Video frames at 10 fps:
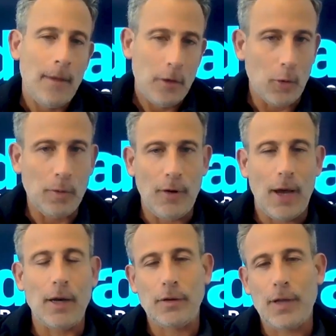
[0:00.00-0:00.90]
you'll
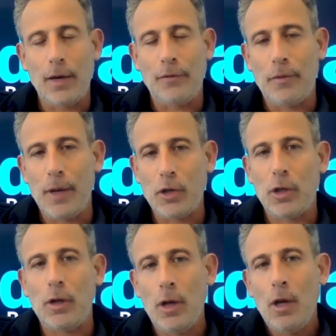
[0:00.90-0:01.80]
provide us that
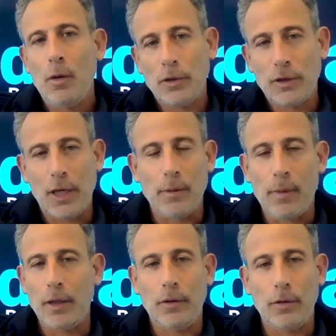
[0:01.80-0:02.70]
information. We'll send the
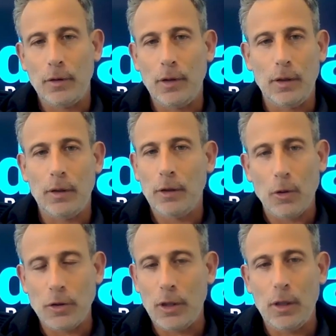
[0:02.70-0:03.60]
money to the
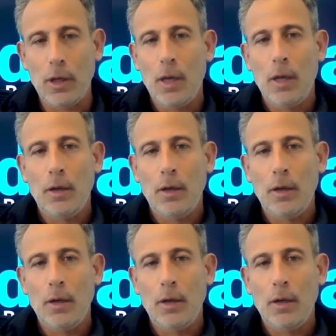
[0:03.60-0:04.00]
closing,